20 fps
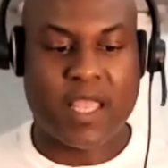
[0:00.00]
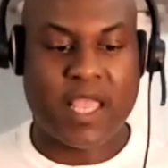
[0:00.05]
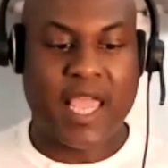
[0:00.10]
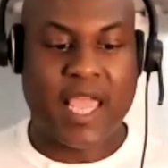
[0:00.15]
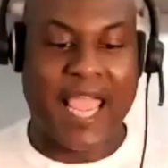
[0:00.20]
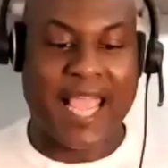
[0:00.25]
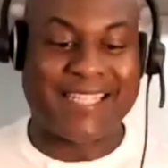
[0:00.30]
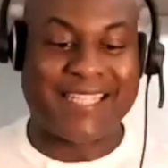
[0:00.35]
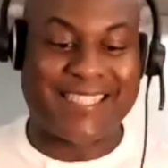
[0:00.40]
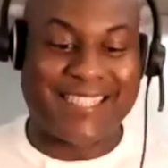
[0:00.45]

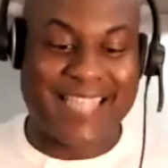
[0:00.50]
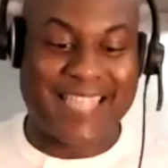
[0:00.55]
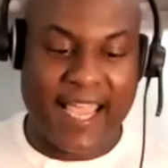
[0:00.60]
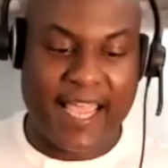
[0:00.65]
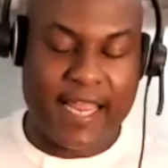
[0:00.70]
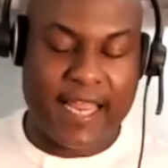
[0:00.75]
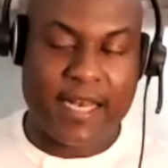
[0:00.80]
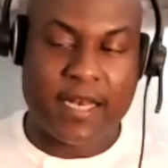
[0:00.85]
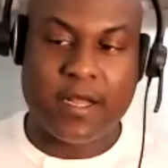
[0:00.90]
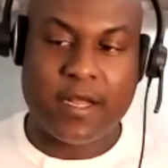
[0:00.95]
And
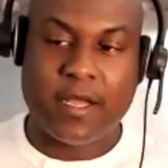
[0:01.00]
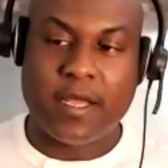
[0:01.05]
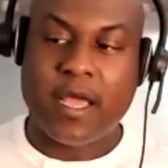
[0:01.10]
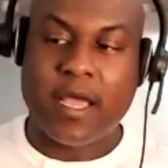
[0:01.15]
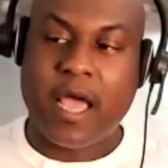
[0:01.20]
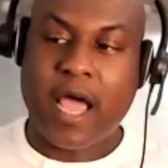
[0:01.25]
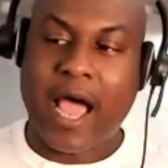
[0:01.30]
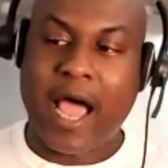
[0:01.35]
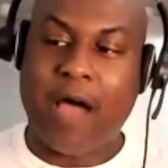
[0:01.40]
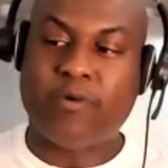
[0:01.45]
then
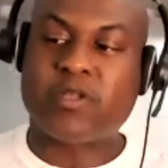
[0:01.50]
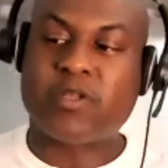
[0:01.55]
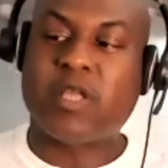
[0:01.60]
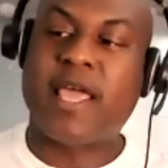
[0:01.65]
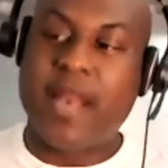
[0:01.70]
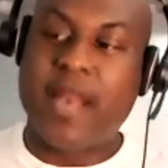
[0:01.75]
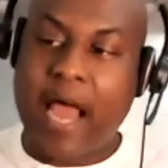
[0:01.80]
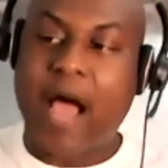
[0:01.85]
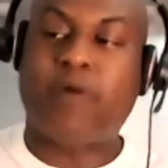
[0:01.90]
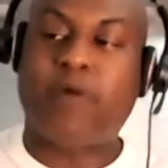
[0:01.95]
I
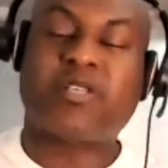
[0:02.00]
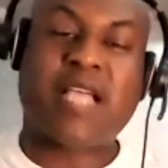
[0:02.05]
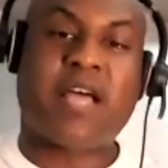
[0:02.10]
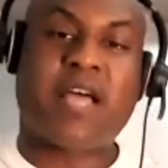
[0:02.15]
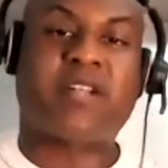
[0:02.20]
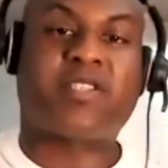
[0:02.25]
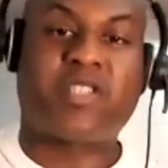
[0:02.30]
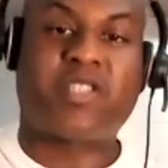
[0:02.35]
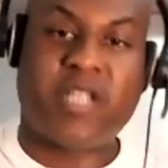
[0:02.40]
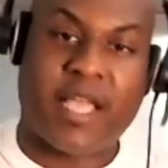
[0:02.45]
was out of
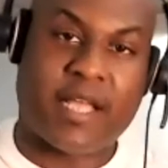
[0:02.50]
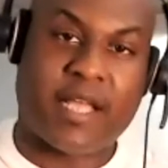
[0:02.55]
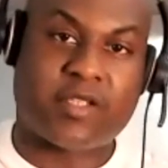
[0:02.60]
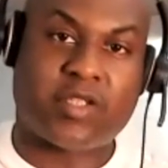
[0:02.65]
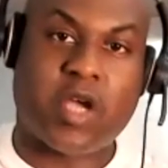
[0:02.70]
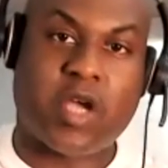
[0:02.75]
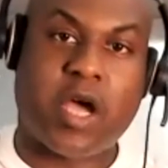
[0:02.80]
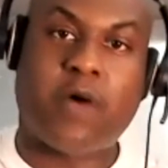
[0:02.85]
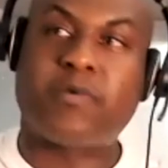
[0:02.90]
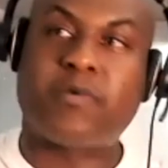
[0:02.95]
state. So
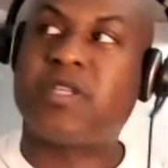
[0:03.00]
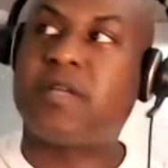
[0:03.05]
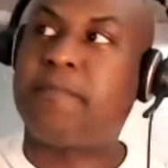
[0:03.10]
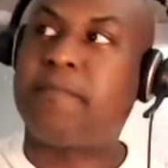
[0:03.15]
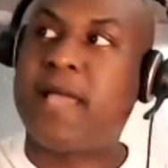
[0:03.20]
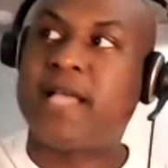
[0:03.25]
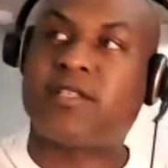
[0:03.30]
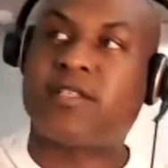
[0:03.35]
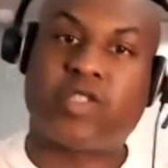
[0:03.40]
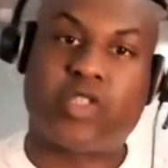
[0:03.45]
I was in
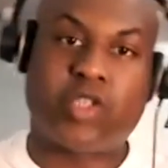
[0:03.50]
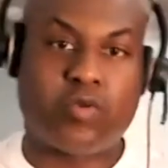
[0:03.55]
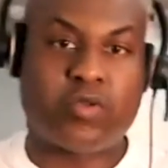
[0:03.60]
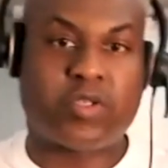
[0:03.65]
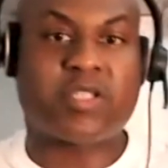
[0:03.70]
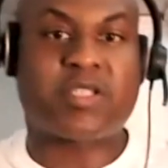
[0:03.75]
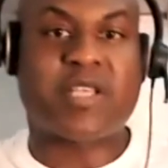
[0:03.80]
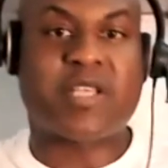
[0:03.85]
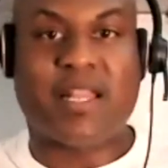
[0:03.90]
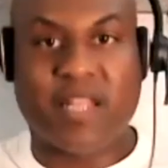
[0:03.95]

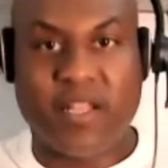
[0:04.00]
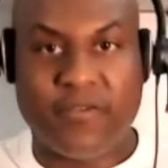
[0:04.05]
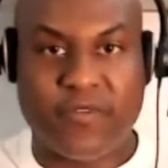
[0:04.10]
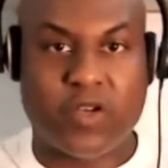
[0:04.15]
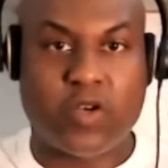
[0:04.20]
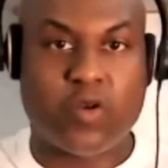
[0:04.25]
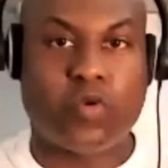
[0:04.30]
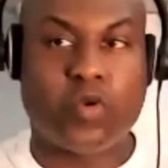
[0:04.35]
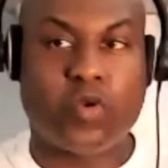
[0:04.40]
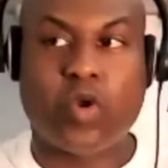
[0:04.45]
Massachusetts. I live in
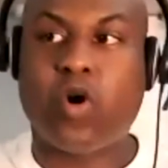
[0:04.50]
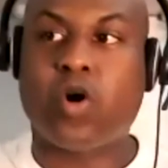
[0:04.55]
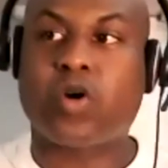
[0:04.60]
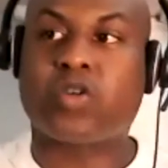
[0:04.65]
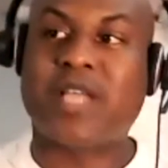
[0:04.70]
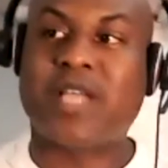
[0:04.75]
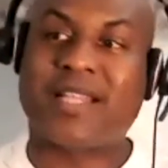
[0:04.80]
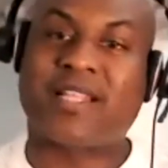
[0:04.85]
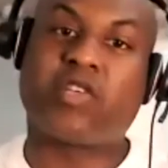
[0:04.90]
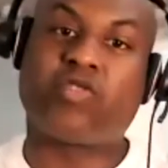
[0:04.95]
New York. So I
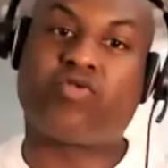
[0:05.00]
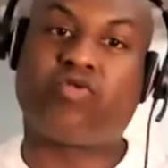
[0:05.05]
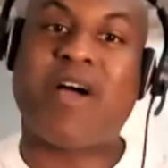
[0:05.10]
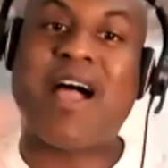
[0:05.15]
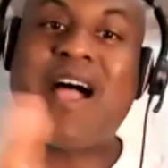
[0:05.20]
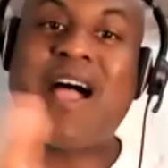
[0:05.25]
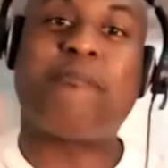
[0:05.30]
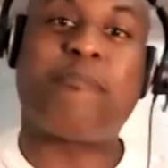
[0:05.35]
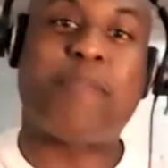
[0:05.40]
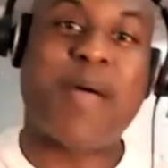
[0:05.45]
had to
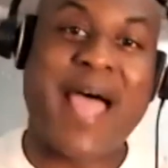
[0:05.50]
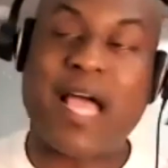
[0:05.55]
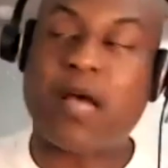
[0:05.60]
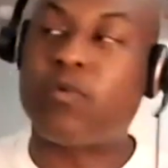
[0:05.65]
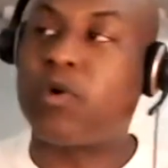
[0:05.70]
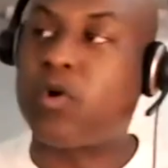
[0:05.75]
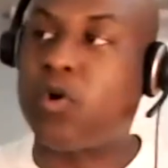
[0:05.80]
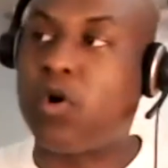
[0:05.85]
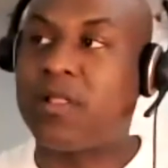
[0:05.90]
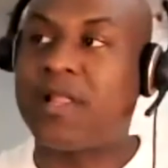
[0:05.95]
drive back with
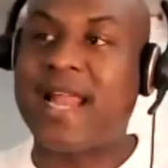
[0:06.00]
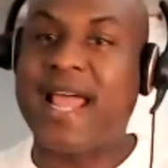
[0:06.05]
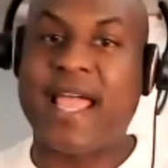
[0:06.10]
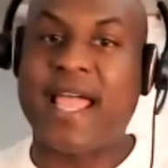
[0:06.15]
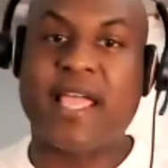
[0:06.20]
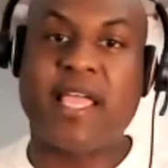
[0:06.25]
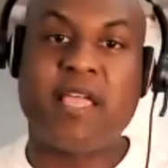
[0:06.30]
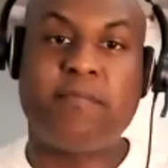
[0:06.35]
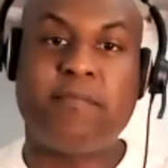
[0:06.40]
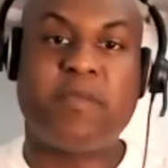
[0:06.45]
all of that
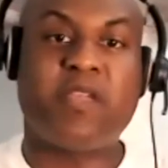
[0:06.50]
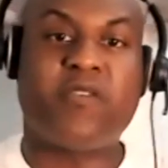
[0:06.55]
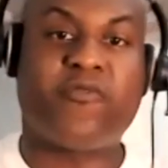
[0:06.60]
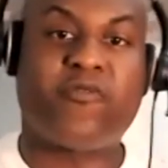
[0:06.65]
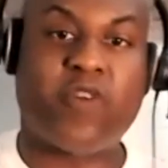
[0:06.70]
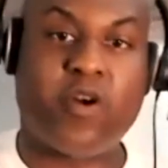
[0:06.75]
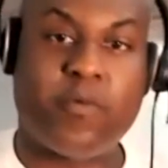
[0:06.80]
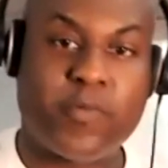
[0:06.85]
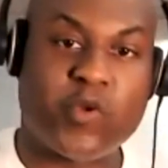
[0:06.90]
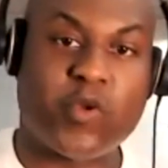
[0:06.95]
in me
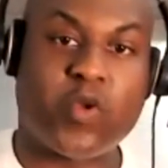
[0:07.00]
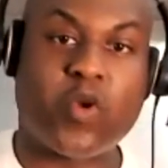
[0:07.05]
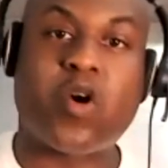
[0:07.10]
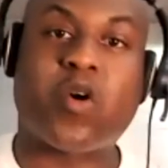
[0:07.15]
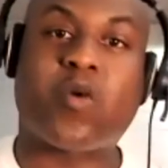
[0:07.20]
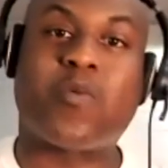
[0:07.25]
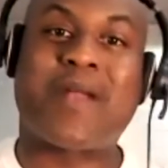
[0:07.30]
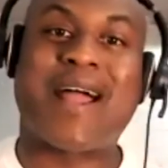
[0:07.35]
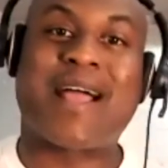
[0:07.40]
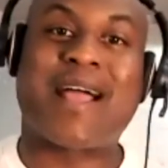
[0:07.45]
from New York.
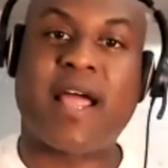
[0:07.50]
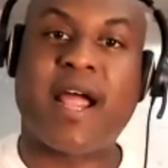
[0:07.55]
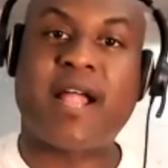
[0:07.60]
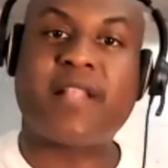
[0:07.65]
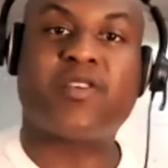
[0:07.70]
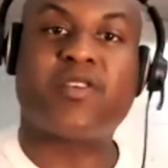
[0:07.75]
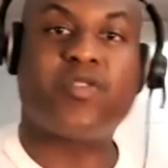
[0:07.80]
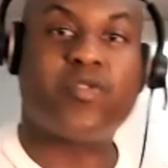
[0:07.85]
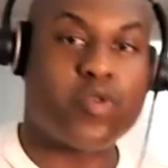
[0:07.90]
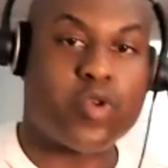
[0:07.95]
When I got to
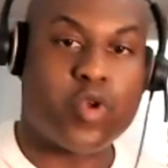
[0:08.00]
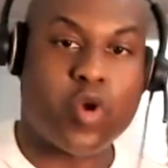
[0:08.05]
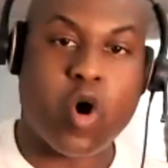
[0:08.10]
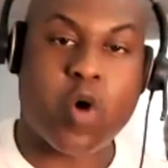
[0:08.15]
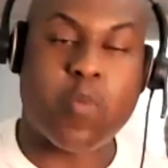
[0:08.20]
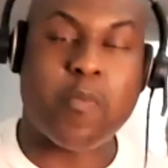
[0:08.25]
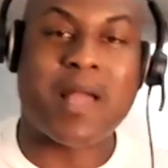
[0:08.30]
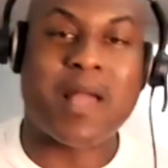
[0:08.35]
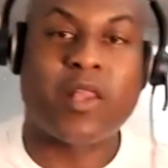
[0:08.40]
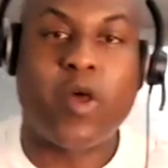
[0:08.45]
New York,
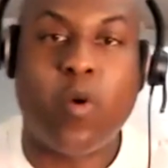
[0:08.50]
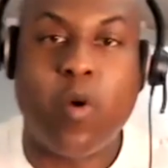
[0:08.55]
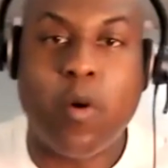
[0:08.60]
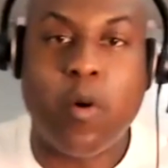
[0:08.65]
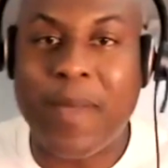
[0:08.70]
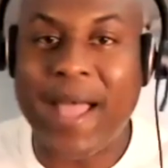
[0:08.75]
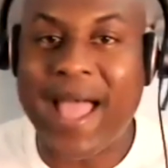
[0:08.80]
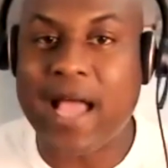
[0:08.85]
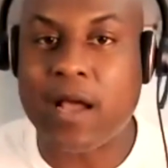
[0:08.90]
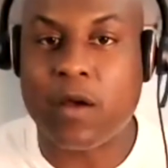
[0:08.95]
my lower
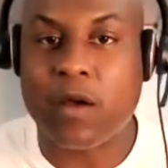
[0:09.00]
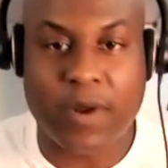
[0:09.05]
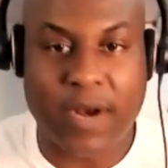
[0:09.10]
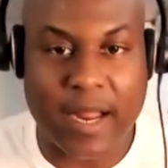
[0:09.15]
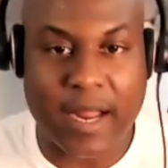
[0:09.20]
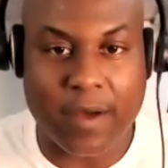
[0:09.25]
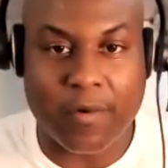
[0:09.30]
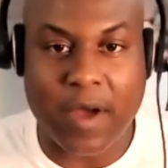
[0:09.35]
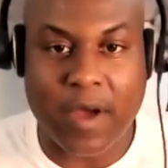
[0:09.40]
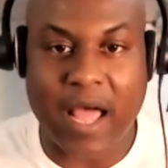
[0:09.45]
back went
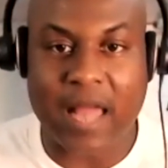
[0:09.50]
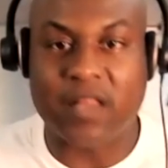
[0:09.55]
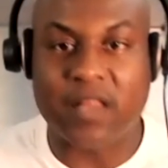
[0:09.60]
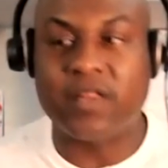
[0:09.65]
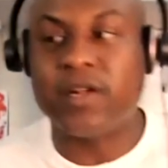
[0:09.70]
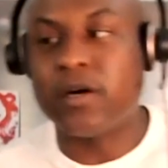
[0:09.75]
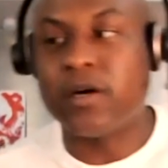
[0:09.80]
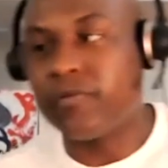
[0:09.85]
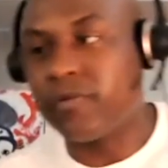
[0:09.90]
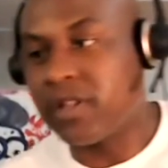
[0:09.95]
out. I
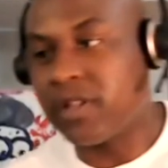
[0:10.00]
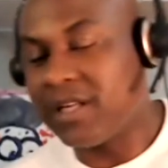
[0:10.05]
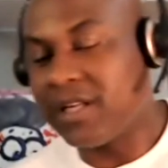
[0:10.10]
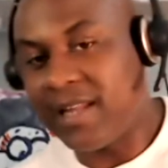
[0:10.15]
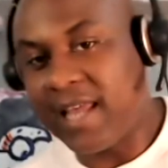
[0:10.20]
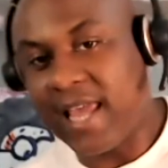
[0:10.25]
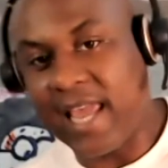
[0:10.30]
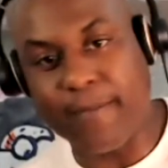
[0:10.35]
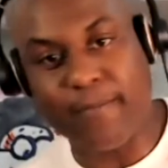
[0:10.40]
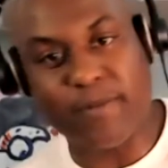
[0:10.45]
literally
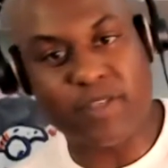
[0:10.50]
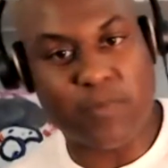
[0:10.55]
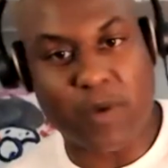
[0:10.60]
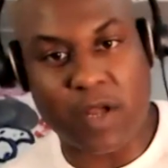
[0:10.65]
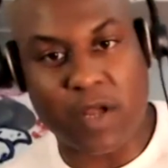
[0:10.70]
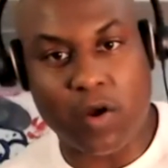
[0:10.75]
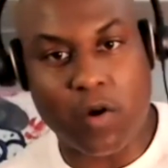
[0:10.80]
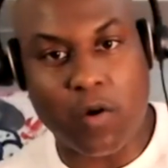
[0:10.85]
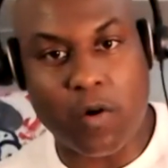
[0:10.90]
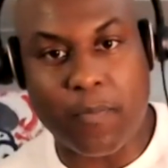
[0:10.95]
damaged my
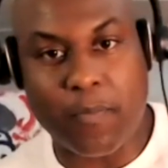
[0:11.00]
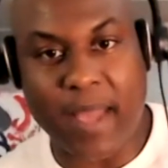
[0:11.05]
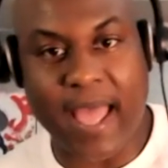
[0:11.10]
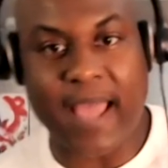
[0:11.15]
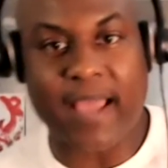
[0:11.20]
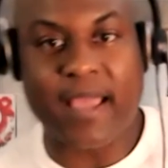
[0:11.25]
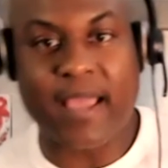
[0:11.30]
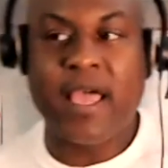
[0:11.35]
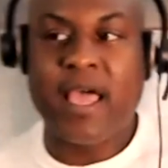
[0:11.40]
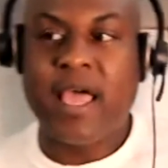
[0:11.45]
lower back.
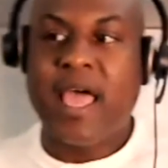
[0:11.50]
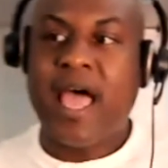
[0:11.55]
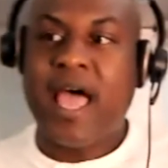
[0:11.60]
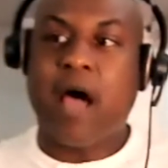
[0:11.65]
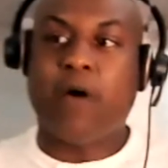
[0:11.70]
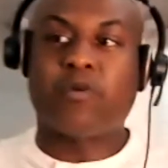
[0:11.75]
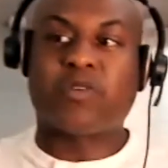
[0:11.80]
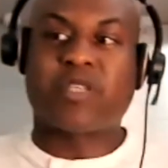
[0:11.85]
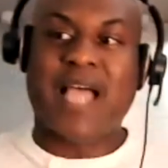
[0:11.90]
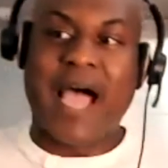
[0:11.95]
I
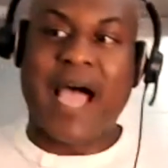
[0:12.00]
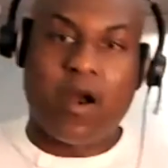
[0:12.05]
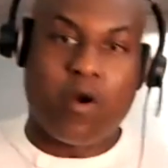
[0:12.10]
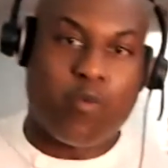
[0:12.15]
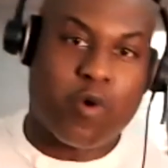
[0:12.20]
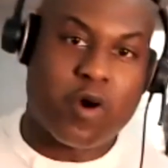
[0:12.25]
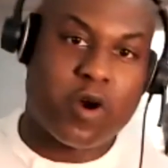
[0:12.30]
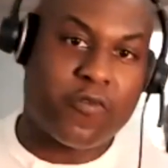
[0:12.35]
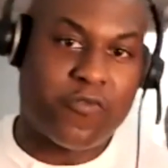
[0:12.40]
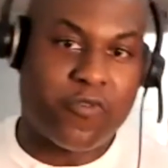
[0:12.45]
was out of
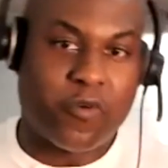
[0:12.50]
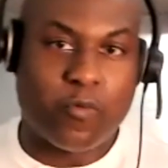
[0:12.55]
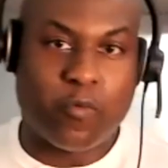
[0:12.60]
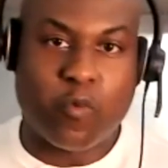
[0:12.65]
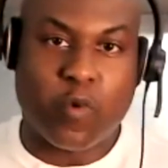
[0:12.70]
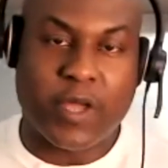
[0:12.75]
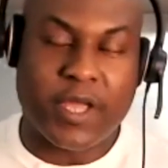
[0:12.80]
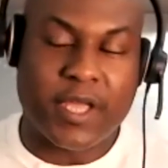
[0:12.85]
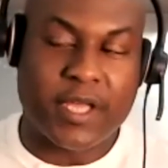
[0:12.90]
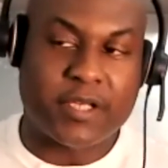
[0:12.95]
work for
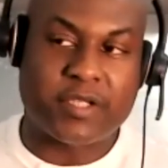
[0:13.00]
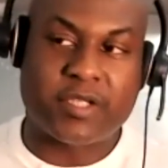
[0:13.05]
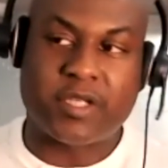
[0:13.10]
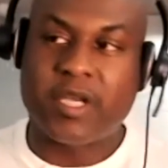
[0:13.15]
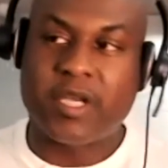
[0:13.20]
weeks.